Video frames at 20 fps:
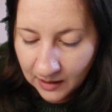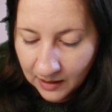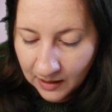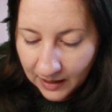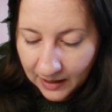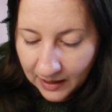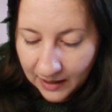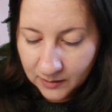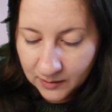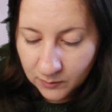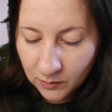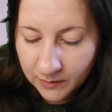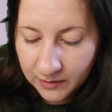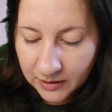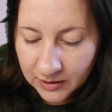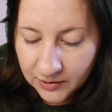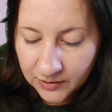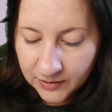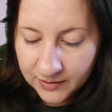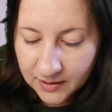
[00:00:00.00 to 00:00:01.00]
And what I'm
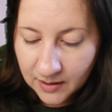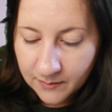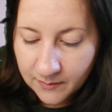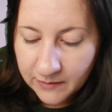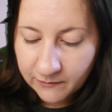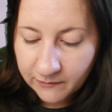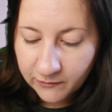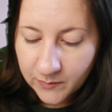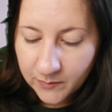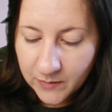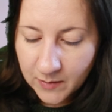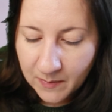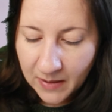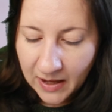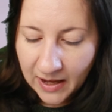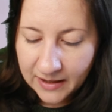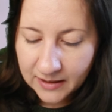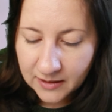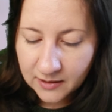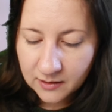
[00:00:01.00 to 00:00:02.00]
going to do is come in from the
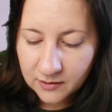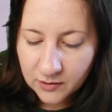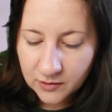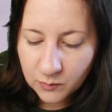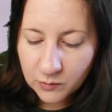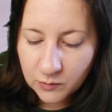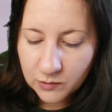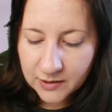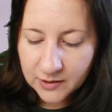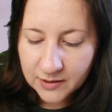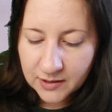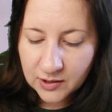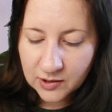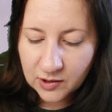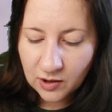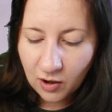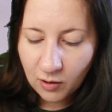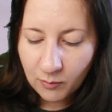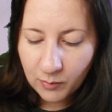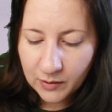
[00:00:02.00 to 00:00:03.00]
back towards the
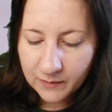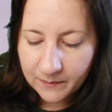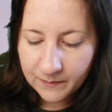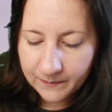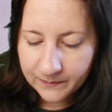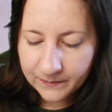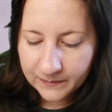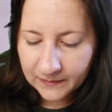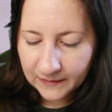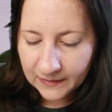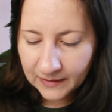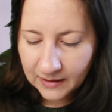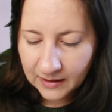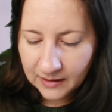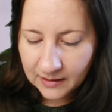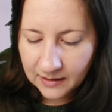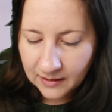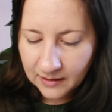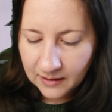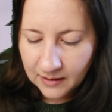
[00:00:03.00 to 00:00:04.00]
top.
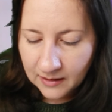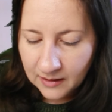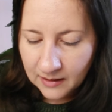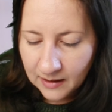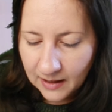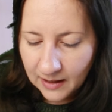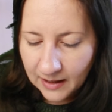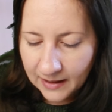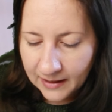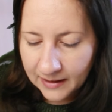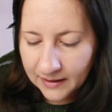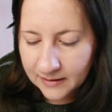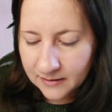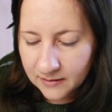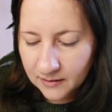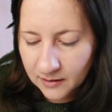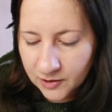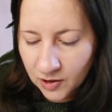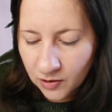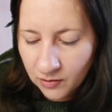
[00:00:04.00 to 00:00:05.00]

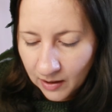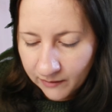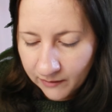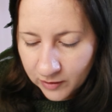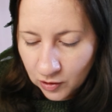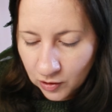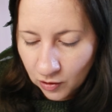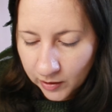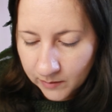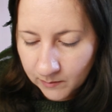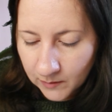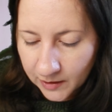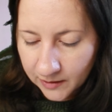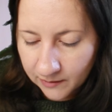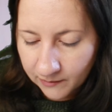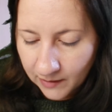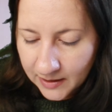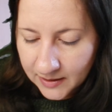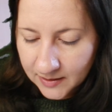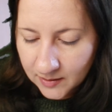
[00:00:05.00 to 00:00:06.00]
And I don't have a knot in my
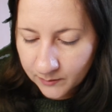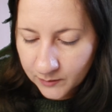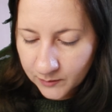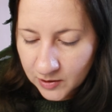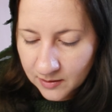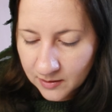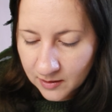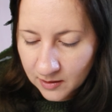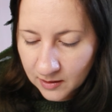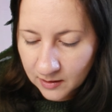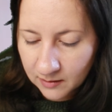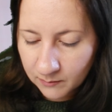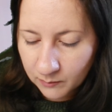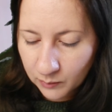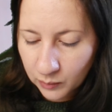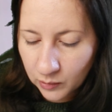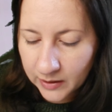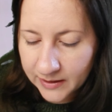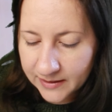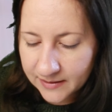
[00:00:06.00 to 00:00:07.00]
thread, so I'm just going to
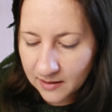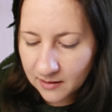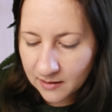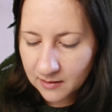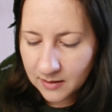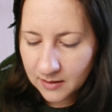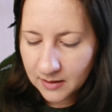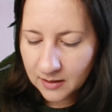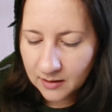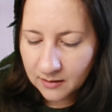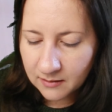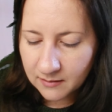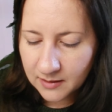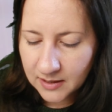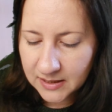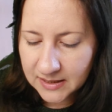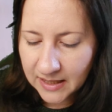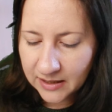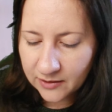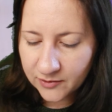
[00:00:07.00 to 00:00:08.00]
pull it so that
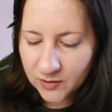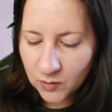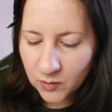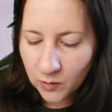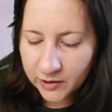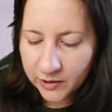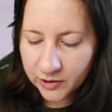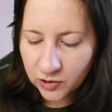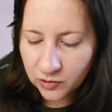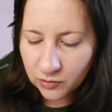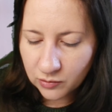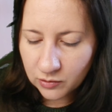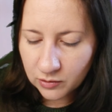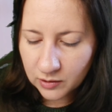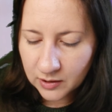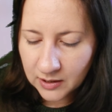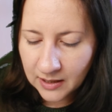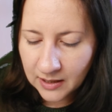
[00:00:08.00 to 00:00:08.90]
the tail's quite short,